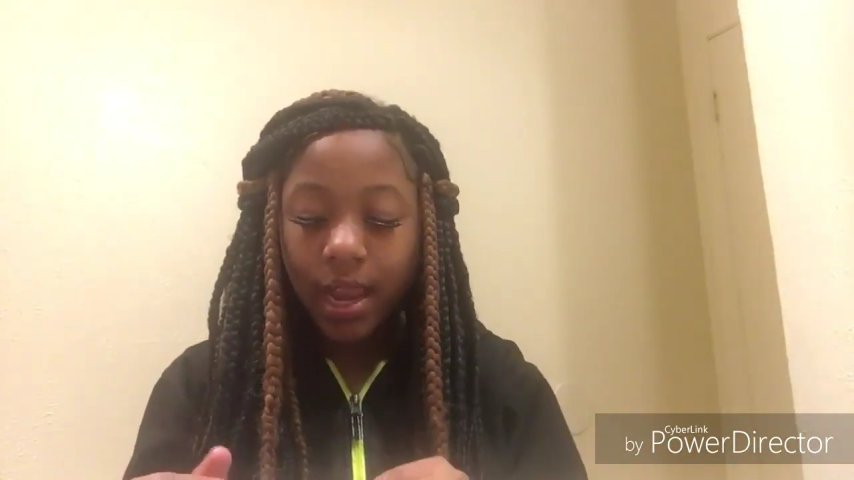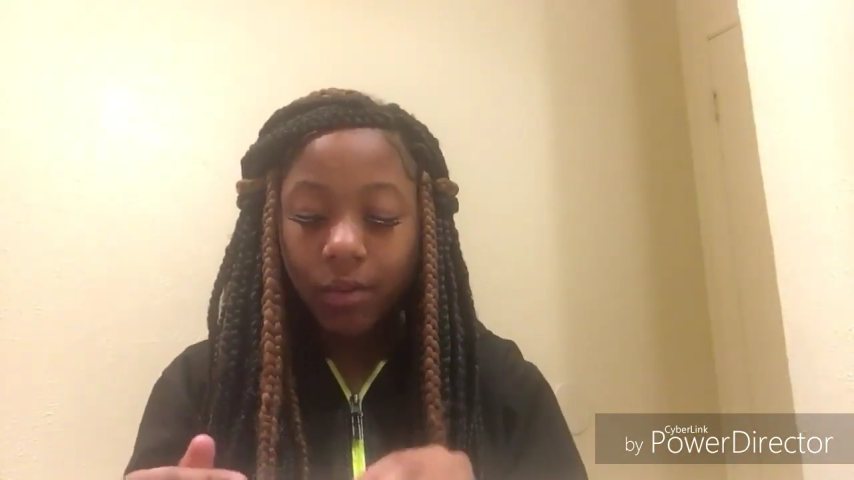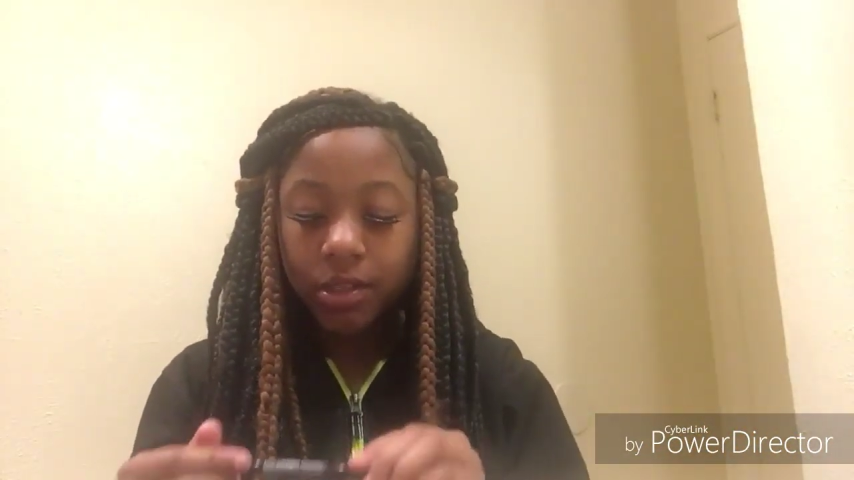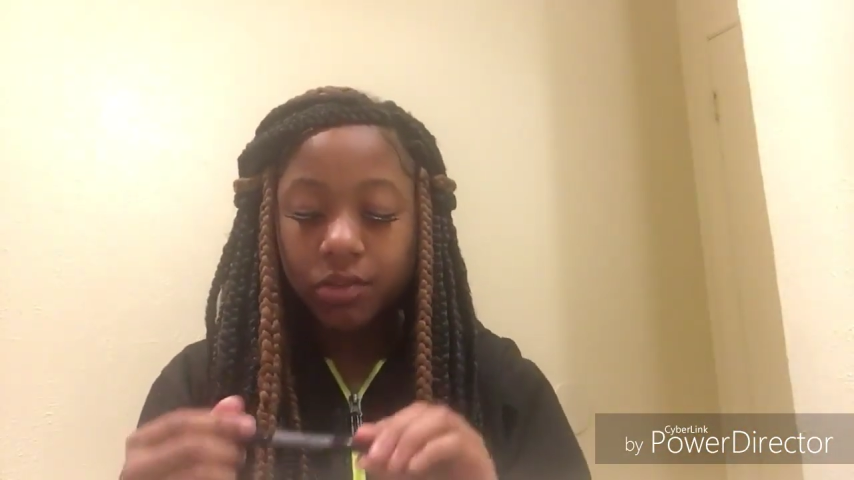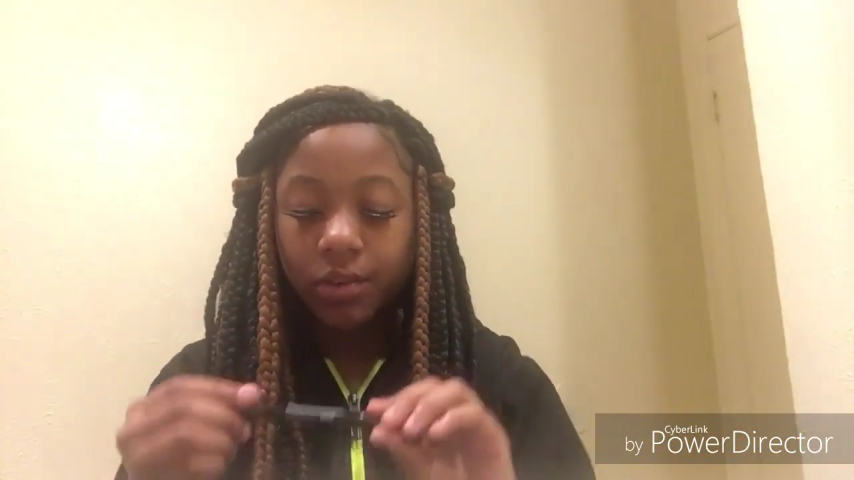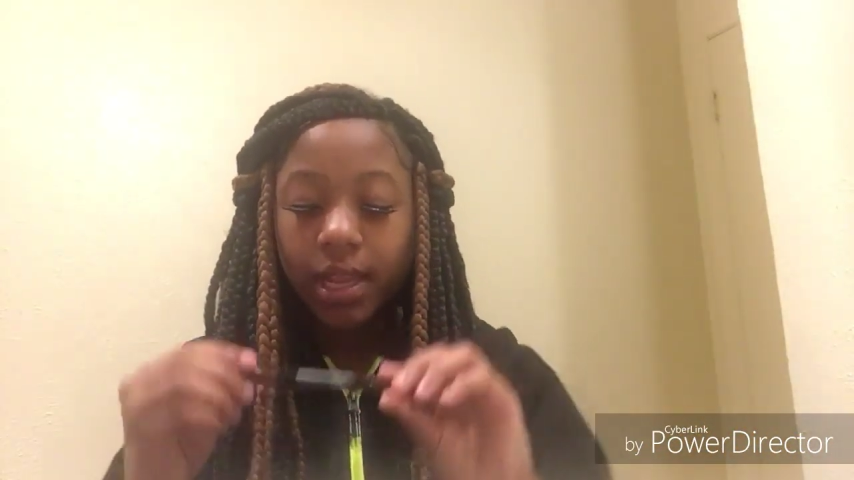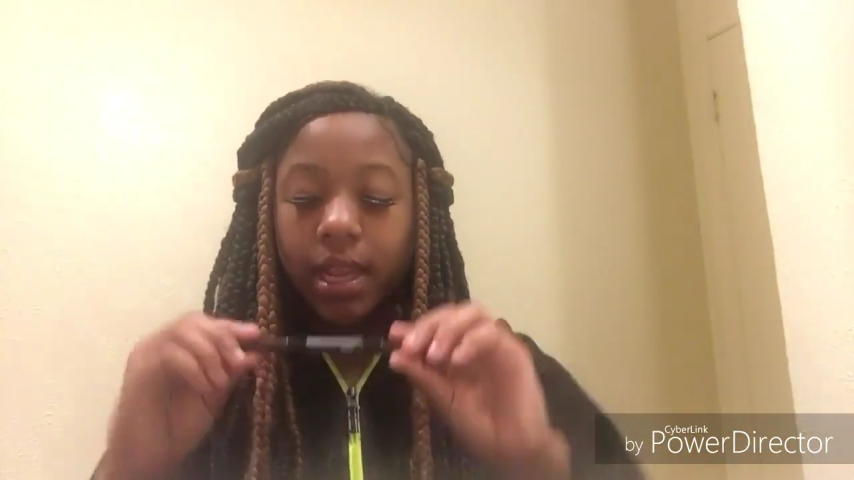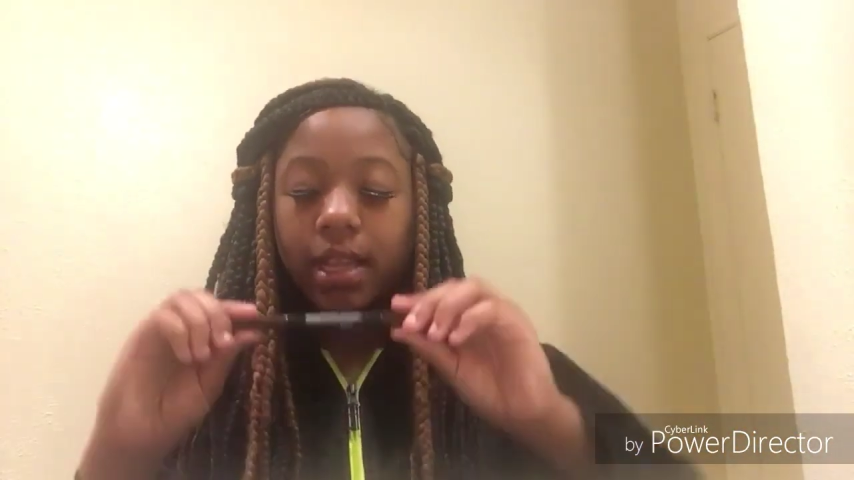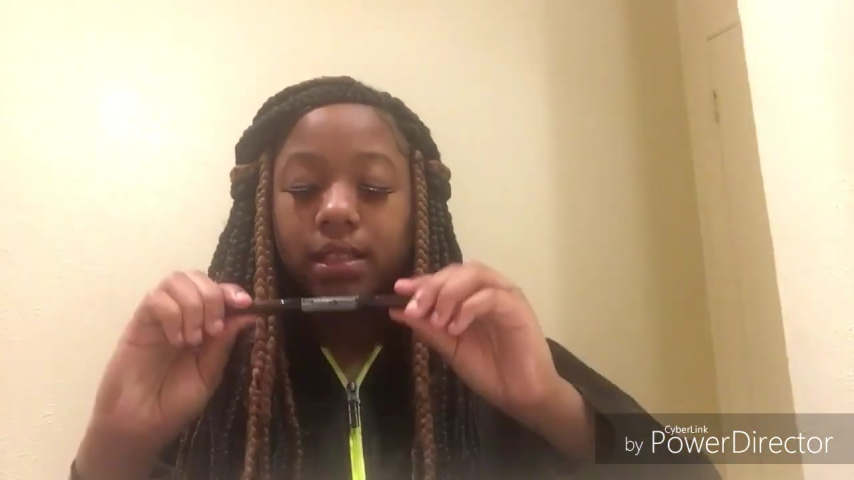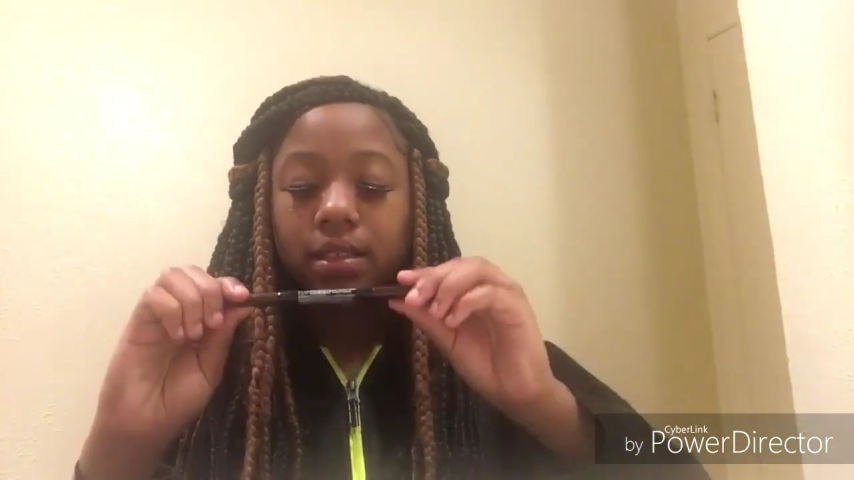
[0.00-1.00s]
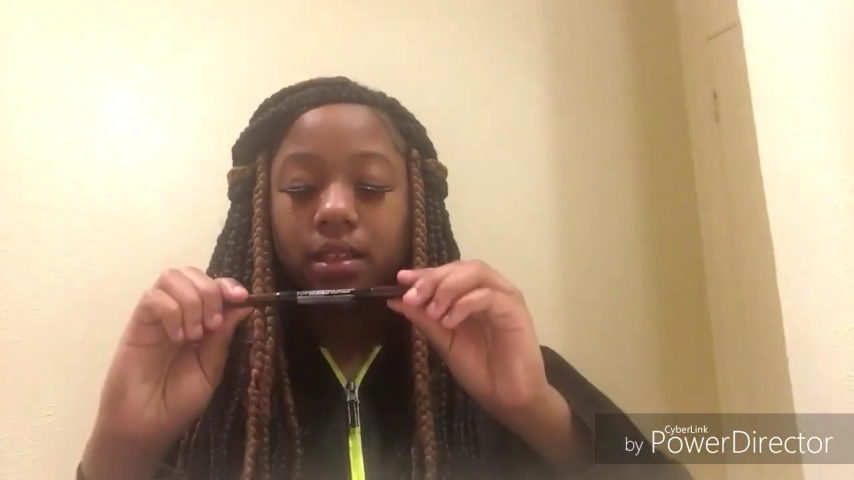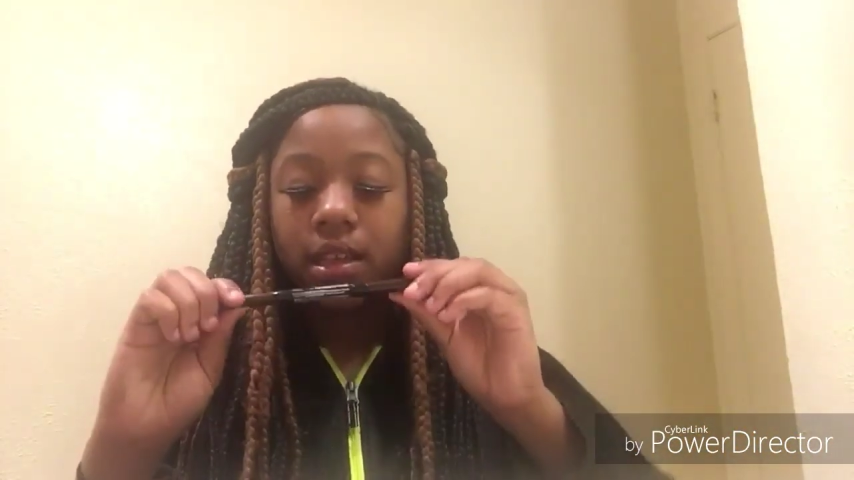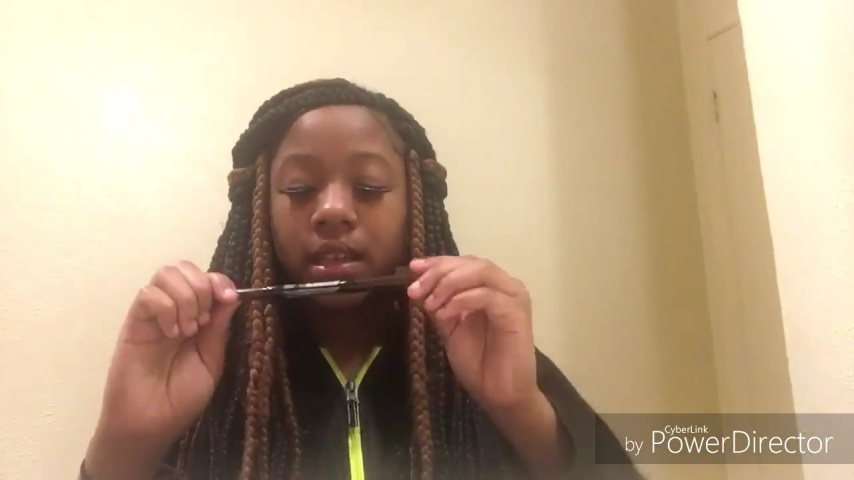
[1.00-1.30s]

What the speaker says: like what you need